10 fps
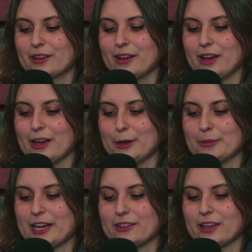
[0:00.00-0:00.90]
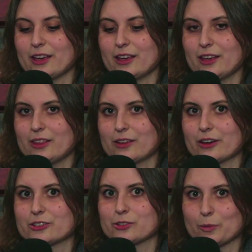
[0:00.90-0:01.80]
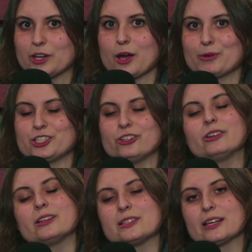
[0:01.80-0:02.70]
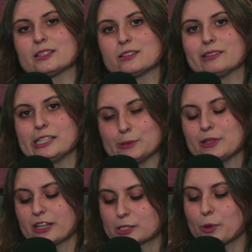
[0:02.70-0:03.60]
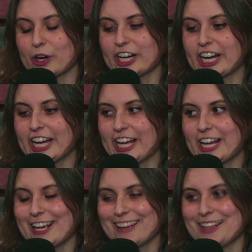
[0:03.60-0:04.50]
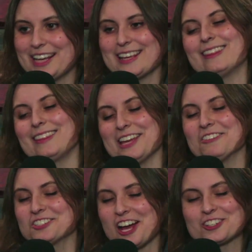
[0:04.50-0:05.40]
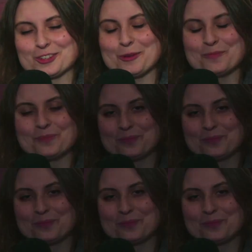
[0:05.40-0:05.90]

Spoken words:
I think there are so many opportunities that still need to be explored in the English classroom.